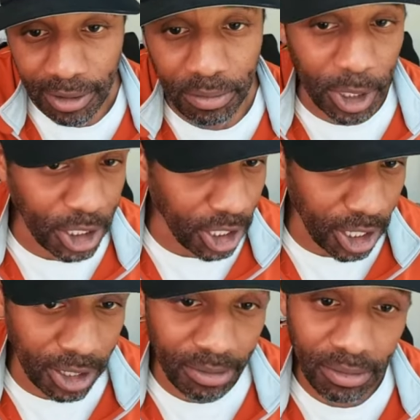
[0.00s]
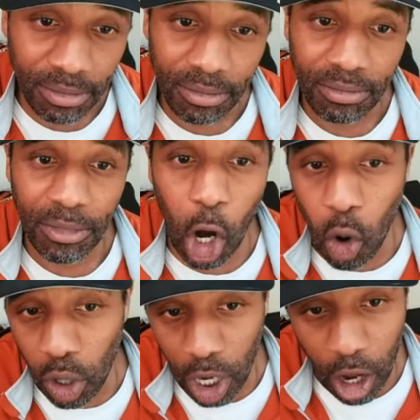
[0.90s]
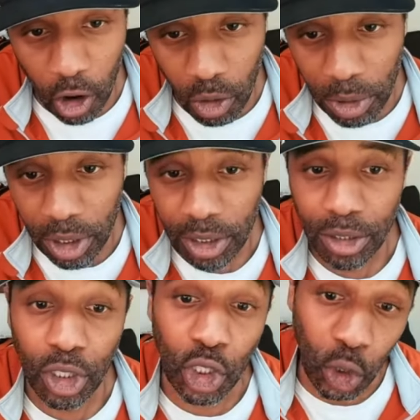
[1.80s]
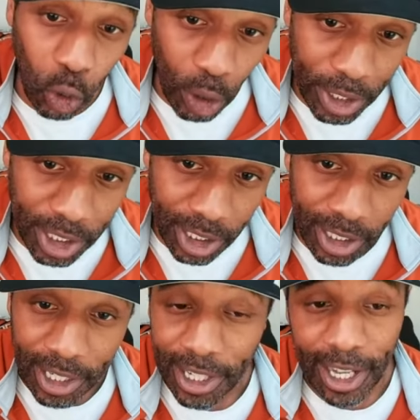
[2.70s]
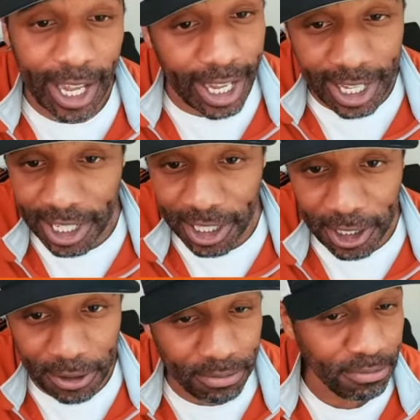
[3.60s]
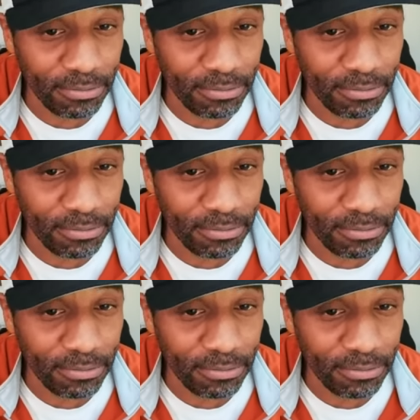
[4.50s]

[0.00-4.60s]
Michigan, Oklahoma, Georgia, A&M.